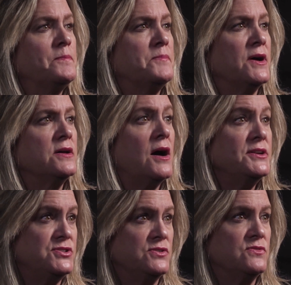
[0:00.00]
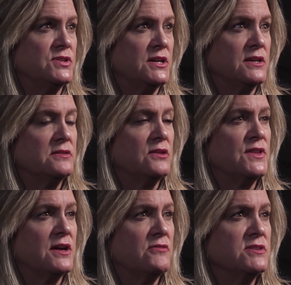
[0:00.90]
But I do think that
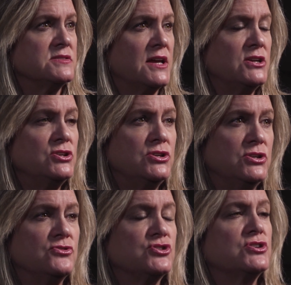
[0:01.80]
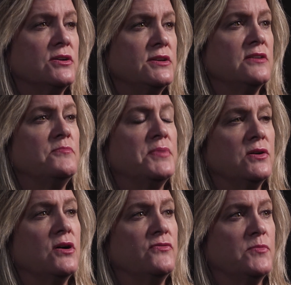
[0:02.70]
there is a huge tightening of
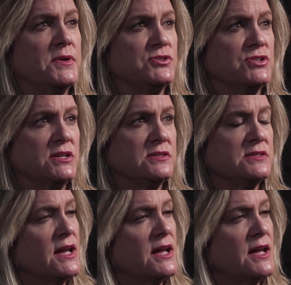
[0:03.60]
belt over budgets.